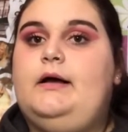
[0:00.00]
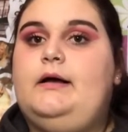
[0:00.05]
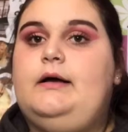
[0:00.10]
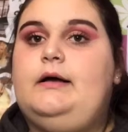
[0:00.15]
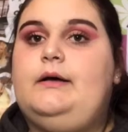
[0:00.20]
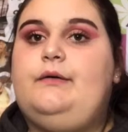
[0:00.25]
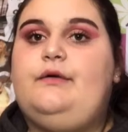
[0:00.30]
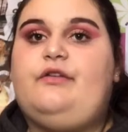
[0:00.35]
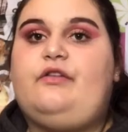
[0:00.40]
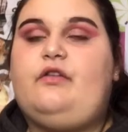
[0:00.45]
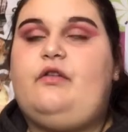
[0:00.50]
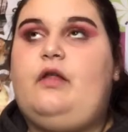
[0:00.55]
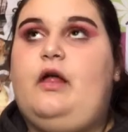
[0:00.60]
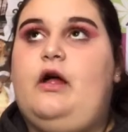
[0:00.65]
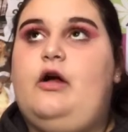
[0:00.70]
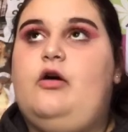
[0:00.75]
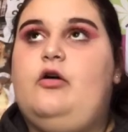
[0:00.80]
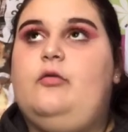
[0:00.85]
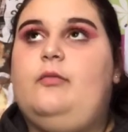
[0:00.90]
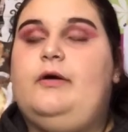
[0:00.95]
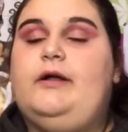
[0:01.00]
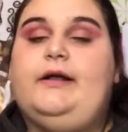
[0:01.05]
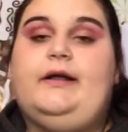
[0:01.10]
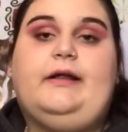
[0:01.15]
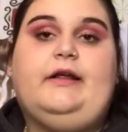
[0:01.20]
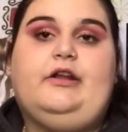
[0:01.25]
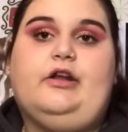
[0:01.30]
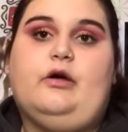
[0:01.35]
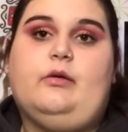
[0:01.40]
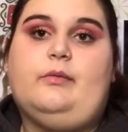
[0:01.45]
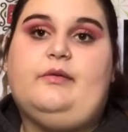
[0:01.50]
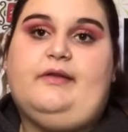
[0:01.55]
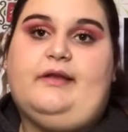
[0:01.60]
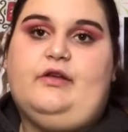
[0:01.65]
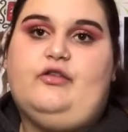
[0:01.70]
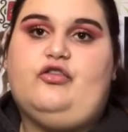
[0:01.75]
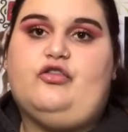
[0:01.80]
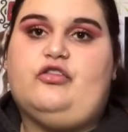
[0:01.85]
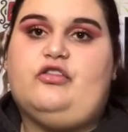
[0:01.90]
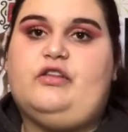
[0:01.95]
it was slow, but you know it was
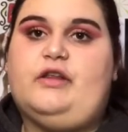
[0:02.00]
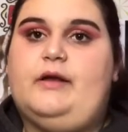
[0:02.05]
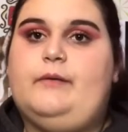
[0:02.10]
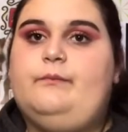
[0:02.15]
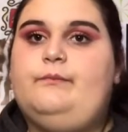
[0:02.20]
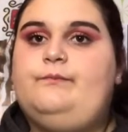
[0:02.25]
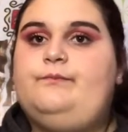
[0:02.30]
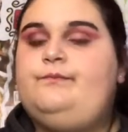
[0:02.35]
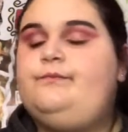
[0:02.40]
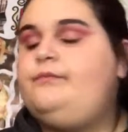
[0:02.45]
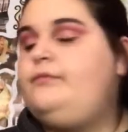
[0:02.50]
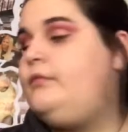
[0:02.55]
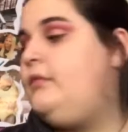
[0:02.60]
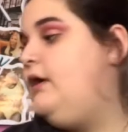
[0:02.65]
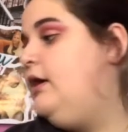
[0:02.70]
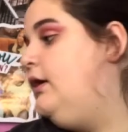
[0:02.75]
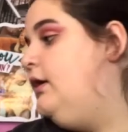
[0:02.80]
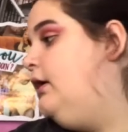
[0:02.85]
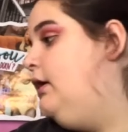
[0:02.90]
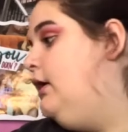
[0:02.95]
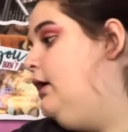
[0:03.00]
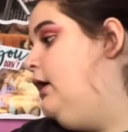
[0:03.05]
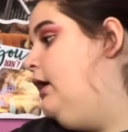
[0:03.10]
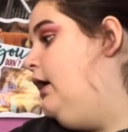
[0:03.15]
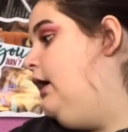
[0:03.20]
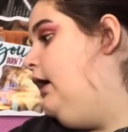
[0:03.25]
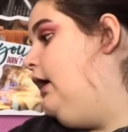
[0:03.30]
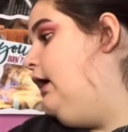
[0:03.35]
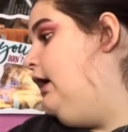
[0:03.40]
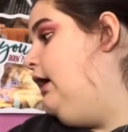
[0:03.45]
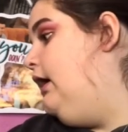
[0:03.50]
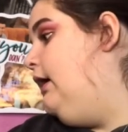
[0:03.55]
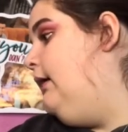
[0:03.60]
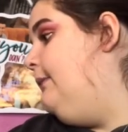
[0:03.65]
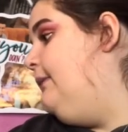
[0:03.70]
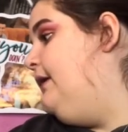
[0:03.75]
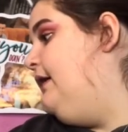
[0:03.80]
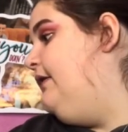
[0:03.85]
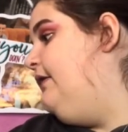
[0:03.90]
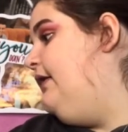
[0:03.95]
interesting.
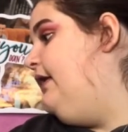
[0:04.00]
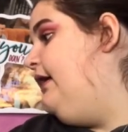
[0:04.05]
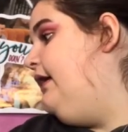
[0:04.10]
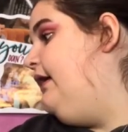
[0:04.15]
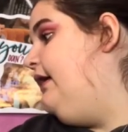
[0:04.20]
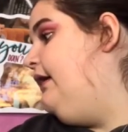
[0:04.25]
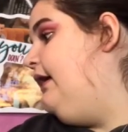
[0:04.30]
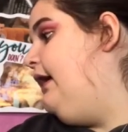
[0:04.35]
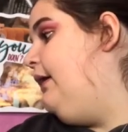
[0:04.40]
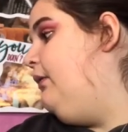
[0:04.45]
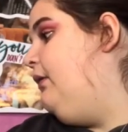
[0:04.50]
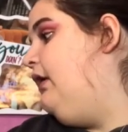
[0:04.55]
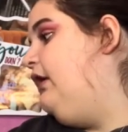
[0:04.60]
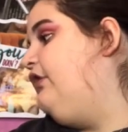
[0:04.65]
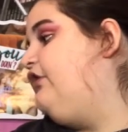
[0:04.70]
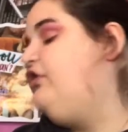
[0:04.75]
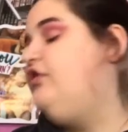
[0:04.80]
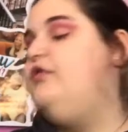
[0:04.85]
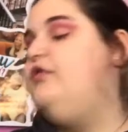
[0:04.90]
And then I watched